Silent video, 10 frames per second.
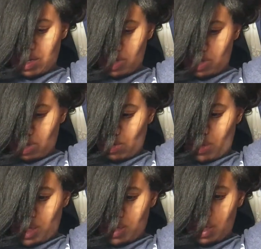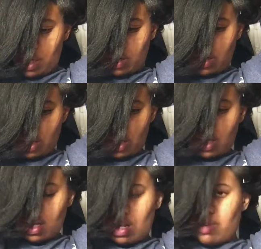it's just weirdly curly.
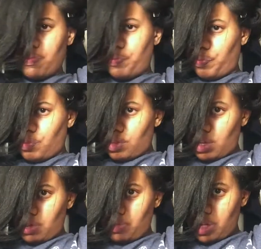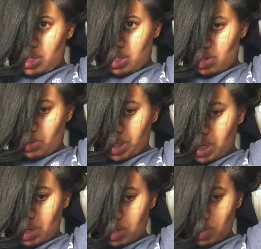I'm really still
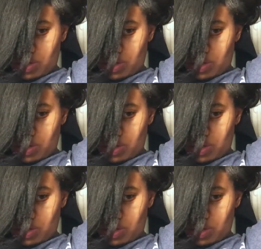working on